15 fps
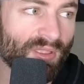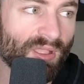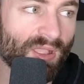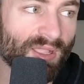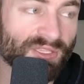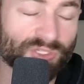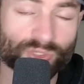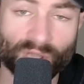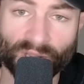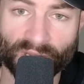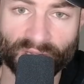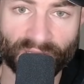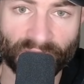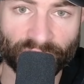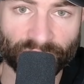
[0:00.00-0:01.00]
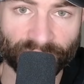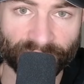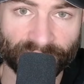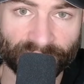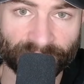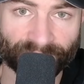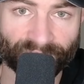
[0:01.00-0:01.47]
uh, strong
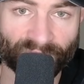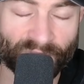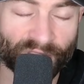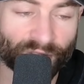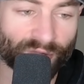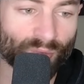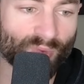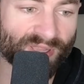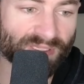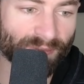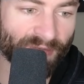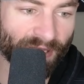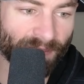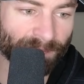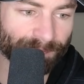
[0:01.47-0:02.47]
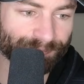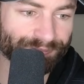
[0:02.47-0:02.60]
connections a good resume